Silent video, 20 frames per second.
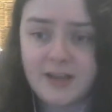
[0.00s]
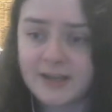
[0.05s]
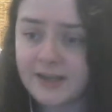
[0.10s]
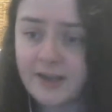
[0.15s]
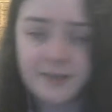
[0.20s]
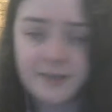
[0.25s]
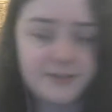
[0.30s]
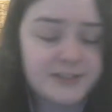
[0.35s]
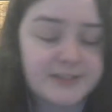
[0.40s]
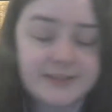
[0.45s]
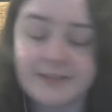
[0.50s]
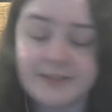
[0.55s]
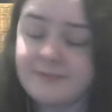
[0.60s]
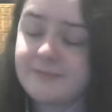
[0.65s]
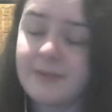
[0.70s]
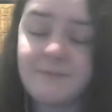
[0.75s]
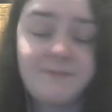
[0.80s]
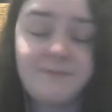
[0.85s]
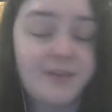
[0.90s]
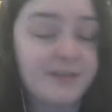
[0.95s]
Like I just,
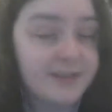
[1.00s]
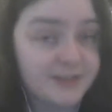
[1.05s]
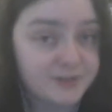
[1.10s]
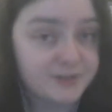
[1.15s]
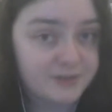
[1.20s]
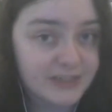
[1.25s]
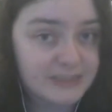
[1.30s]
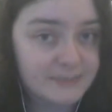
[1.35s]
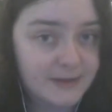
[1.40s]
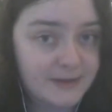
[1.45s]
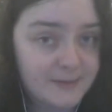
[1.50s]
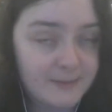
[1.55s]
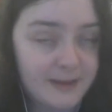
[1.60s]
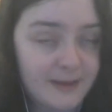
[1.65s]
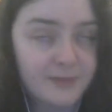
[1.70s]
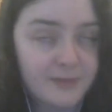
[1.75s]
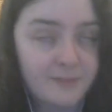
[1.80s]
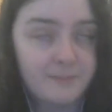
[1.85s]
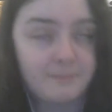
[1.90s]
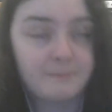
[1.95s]
I'm very intrigued about
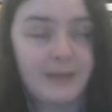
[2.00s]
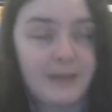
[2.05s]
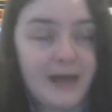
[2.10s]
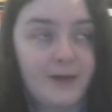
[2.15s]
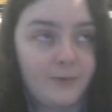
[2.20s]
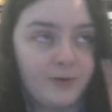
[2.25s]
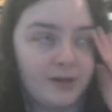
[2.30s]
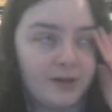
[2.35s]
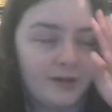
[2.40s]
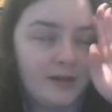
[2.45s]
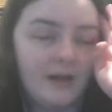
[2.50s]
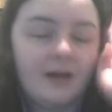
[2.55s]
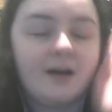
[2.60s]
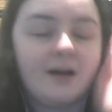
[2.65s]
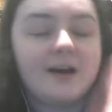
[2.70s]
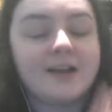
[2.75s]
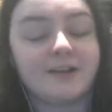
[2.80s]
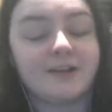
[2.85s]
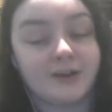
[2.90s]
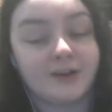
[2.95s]
the power
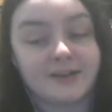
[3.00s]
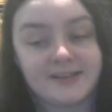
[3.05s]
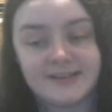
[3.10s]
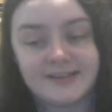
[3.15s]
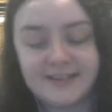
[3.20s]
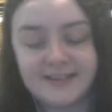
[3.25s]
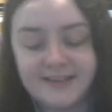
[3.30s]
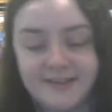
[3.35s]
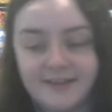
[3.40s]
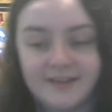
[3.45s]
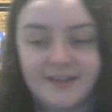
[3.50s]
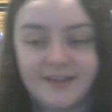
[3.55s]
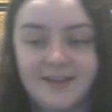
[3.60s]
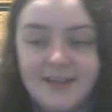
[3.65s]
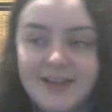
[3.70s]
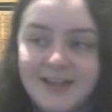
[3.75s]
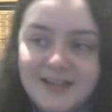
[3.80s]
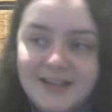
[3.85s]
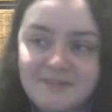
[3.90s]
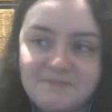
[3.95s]
hierarchies here.
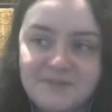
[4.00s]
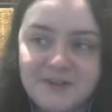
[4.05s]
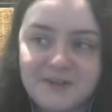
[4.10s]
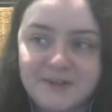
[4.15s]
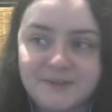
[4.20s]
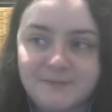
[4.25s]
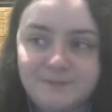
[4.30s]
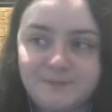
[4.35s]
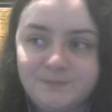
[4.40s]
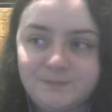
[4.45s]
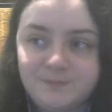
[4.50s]
But